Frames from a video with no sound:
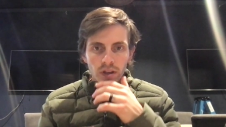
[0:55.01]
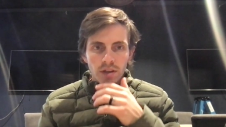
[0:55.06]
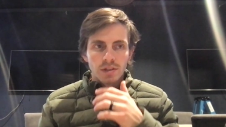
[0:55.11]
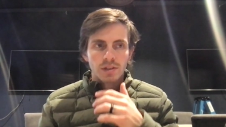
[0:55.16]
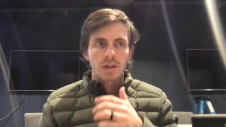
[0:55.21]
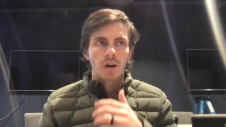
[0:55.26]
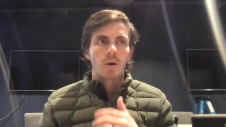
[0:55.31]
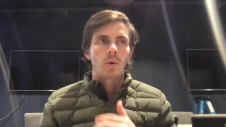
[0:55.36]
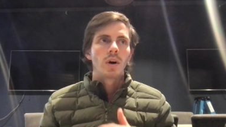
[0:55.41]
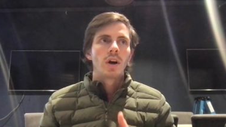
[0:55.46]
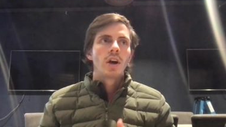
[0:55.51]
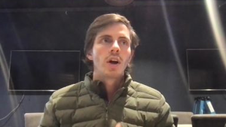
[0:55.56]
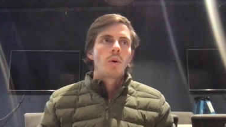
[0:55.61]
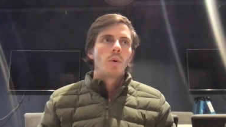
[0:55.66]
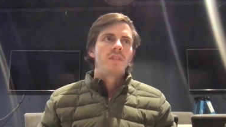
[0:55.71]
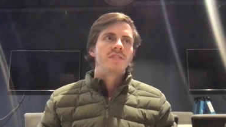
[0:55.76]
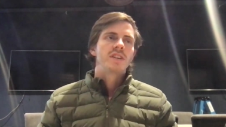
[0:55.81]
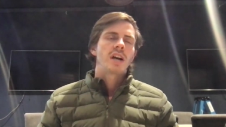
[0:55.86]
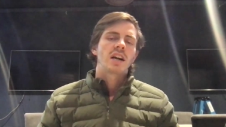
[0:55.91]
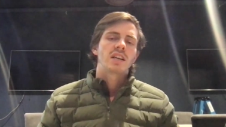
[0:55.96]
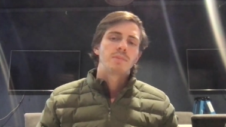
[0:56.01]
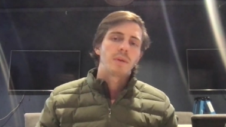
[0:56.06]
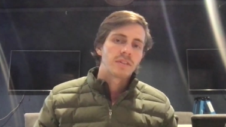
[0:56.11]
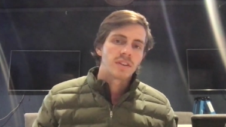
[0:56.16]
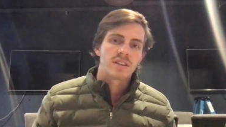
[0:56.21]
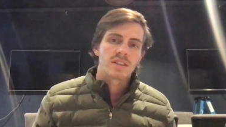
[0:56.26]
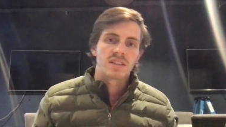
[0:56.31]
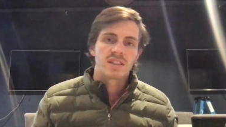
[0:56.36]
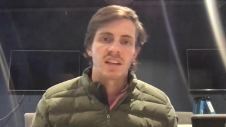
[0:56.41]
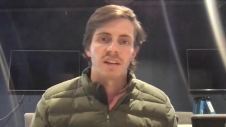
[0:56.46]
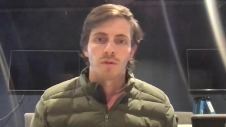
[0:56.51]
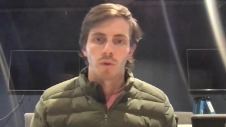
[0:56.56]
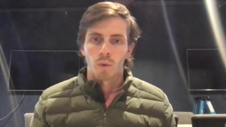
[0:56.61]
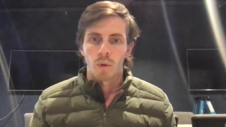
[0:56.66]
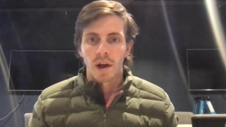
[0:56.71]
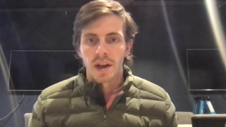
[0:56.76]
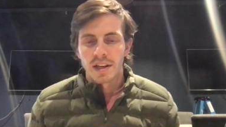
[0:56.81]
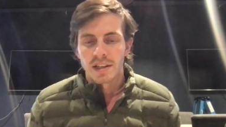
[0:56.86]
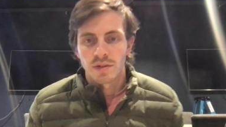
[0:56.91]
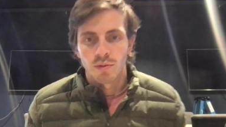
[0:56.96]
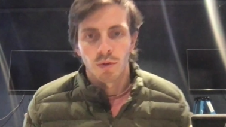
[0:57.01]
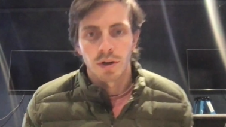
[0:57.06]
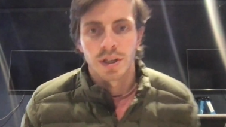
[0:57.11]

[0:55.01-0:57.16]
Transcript: So we've talked about this in several ways,